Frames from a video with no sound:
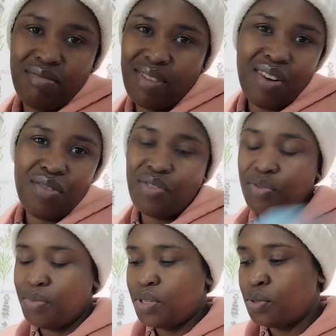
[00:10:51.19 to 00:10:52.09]
They're not for
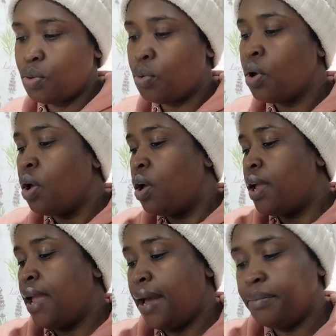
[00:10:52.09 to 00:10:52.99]
me. So,
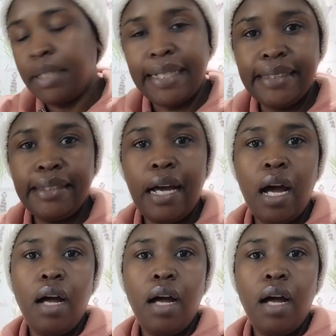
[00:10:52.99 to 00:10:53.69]
yeah, guys,